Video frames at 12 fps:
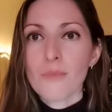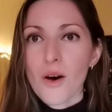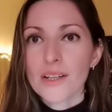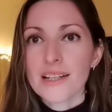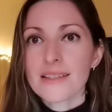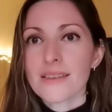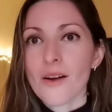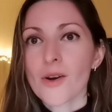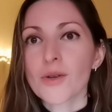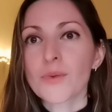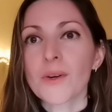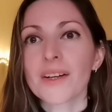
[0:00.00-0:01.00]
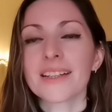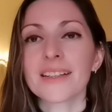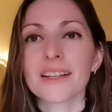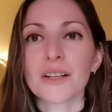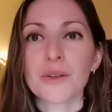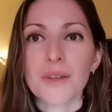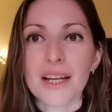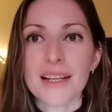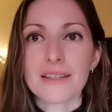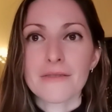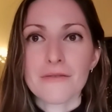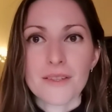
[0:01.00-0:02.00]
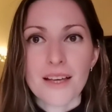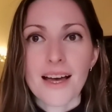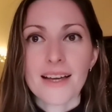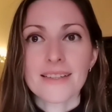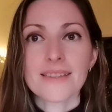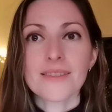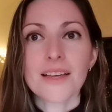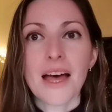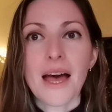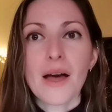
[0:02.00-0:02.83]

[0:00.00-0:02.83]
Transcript: modest, hardworking, and creative signs.